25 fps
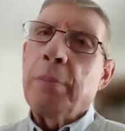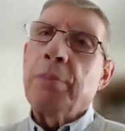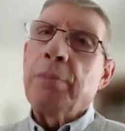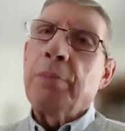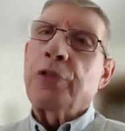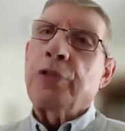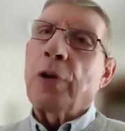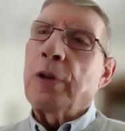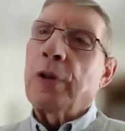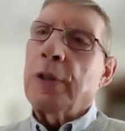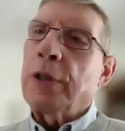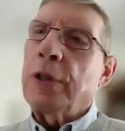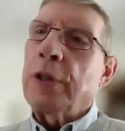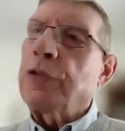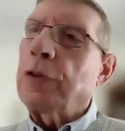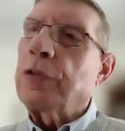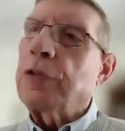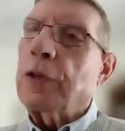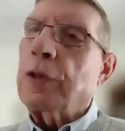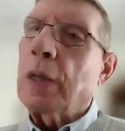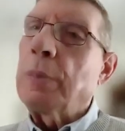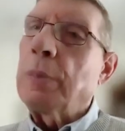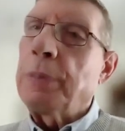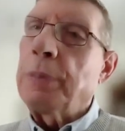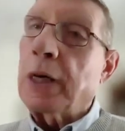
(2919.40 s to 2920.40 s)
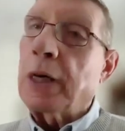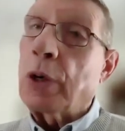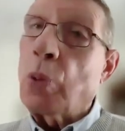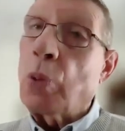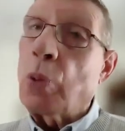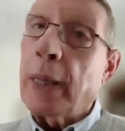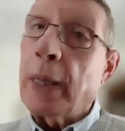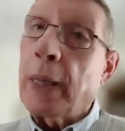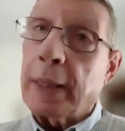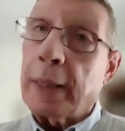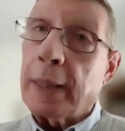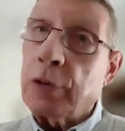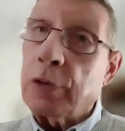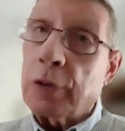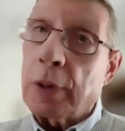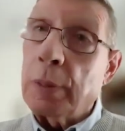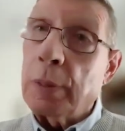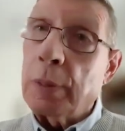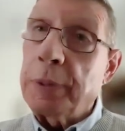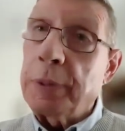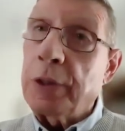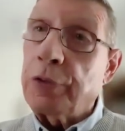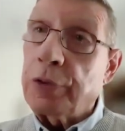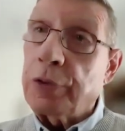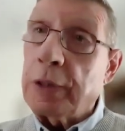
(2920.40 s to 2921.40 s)
So this is going to be quick. It's going
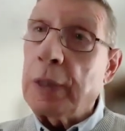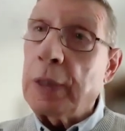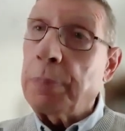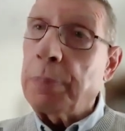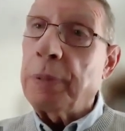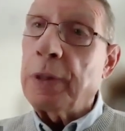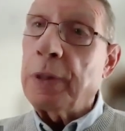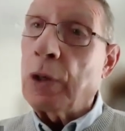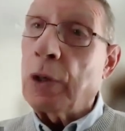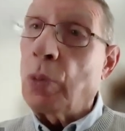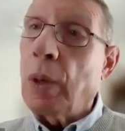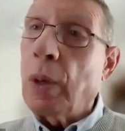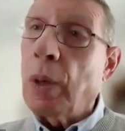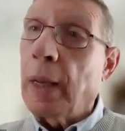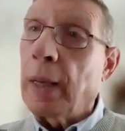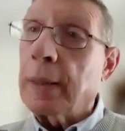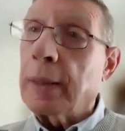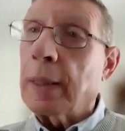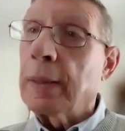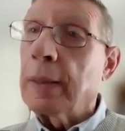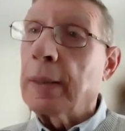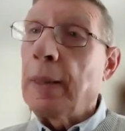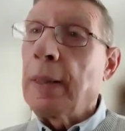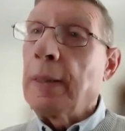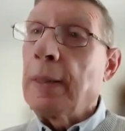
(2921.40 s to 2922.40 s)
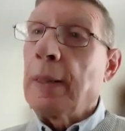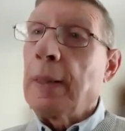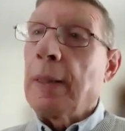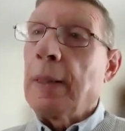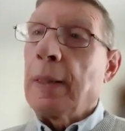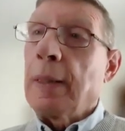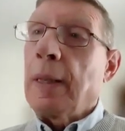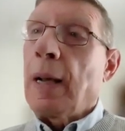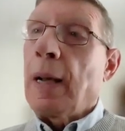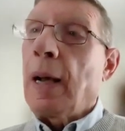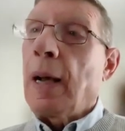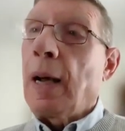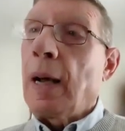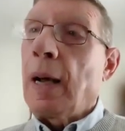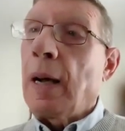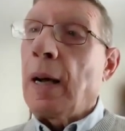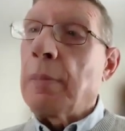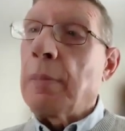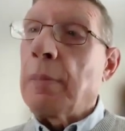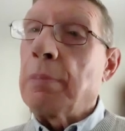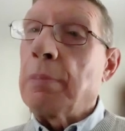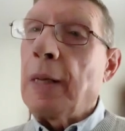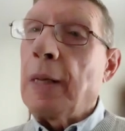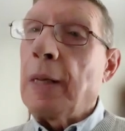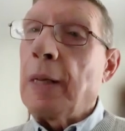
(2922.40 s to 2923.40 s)
to be steep and quick.
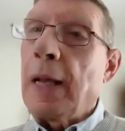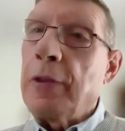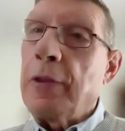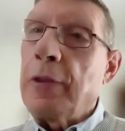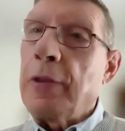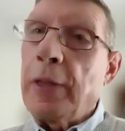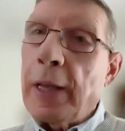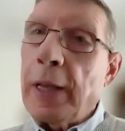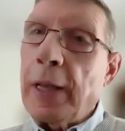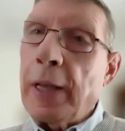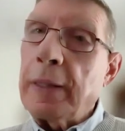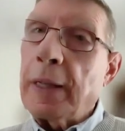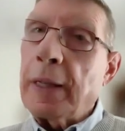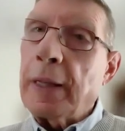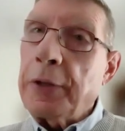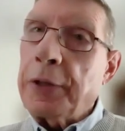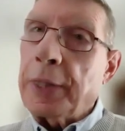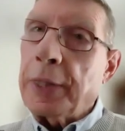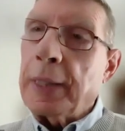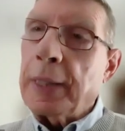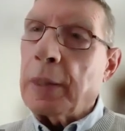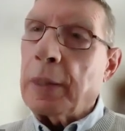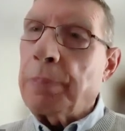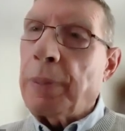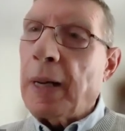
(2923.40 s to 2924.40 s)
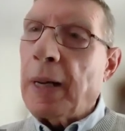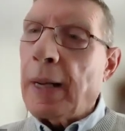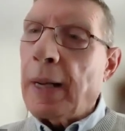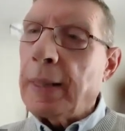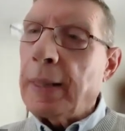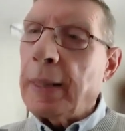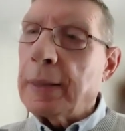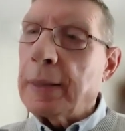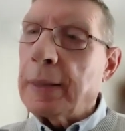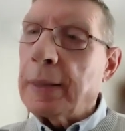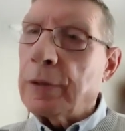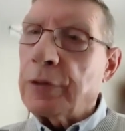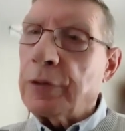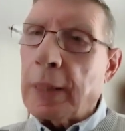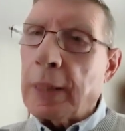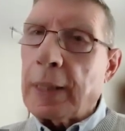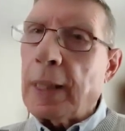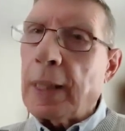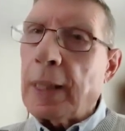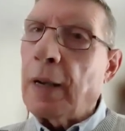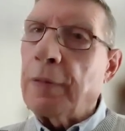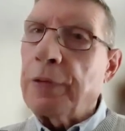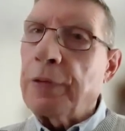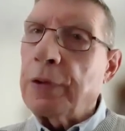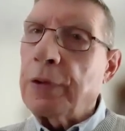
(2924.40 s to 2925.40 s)
And then I think by the
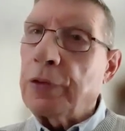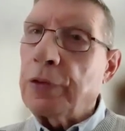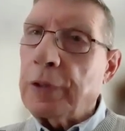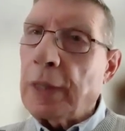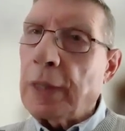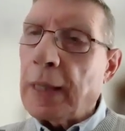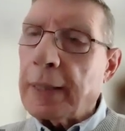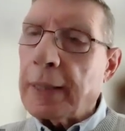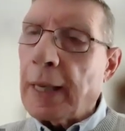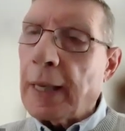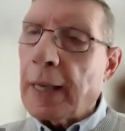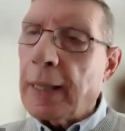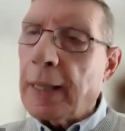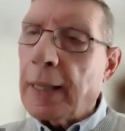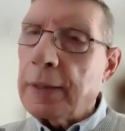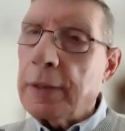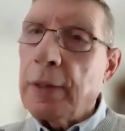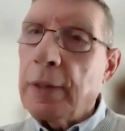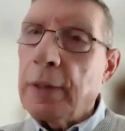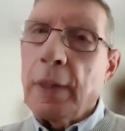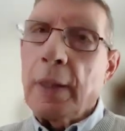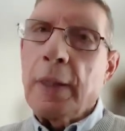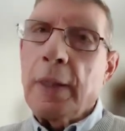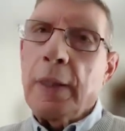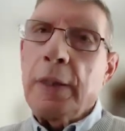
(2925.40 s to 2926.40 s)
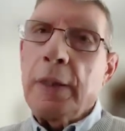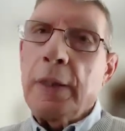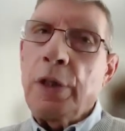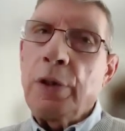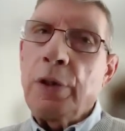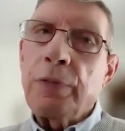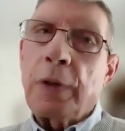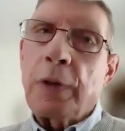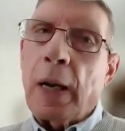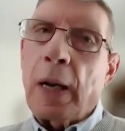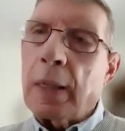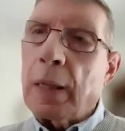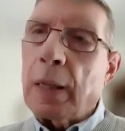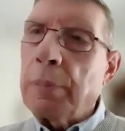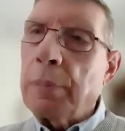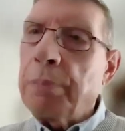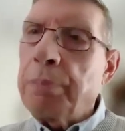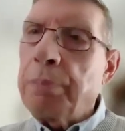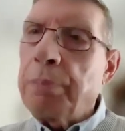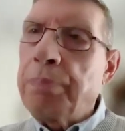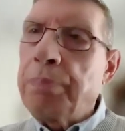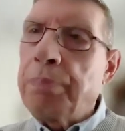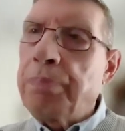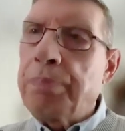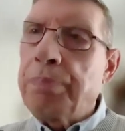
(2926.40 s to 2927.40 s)
second half of this decade, you've got a
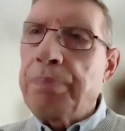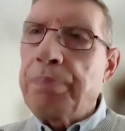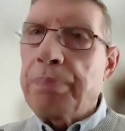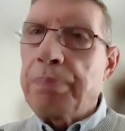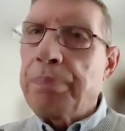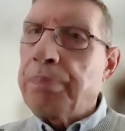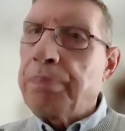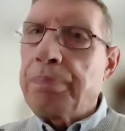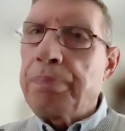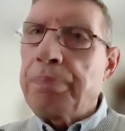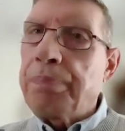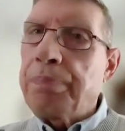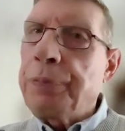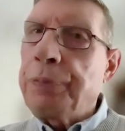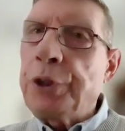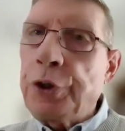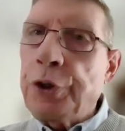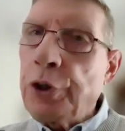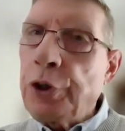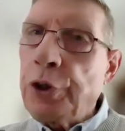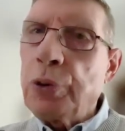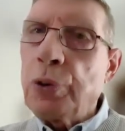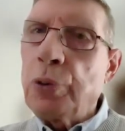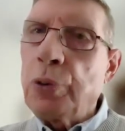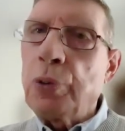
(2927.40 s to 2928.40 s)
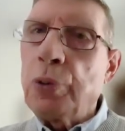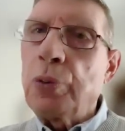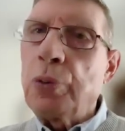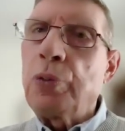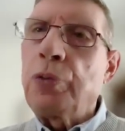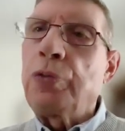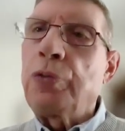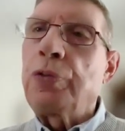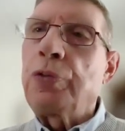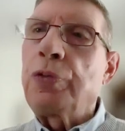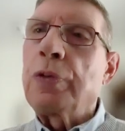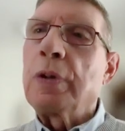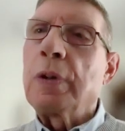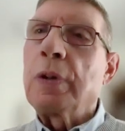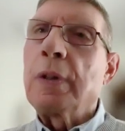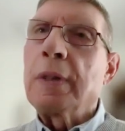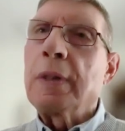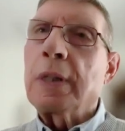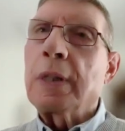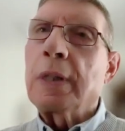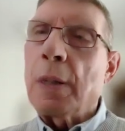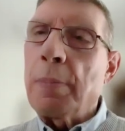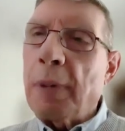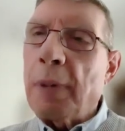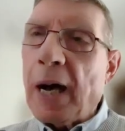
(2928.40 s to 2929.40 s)
huge
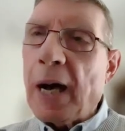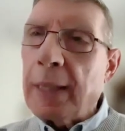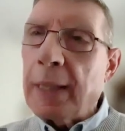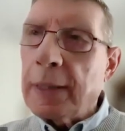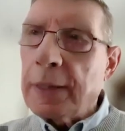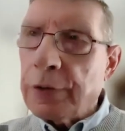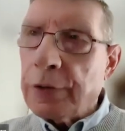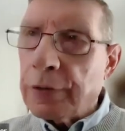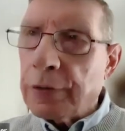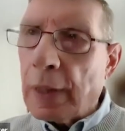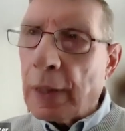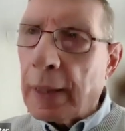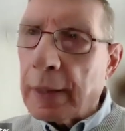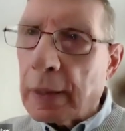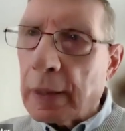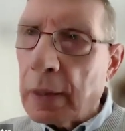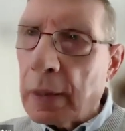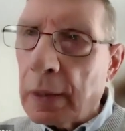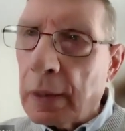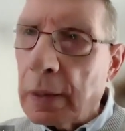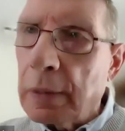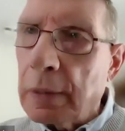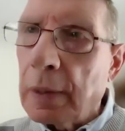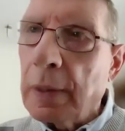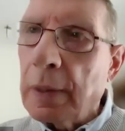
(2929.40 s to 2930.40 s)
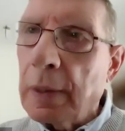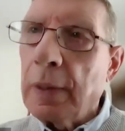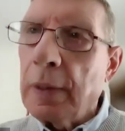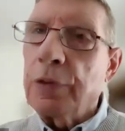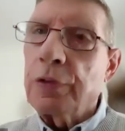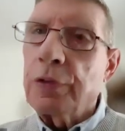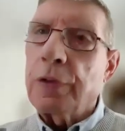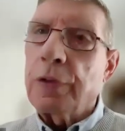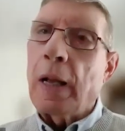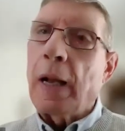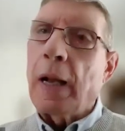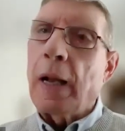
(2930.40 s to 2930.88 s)
commodity cycle /